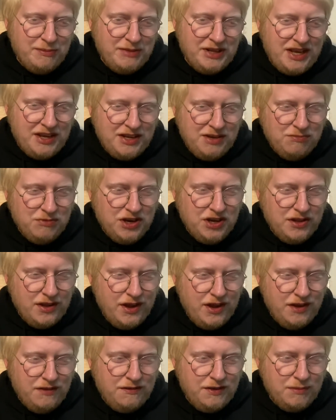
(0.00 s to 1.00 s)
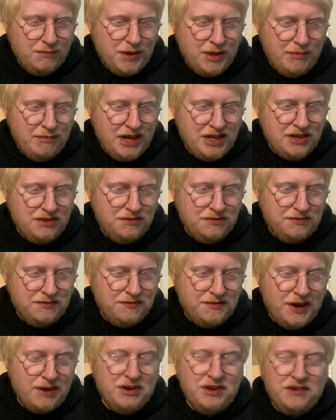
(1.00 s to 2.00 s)
and then in real life I'm a man of
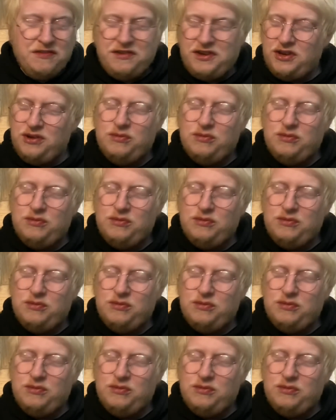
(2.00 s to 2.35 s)
very few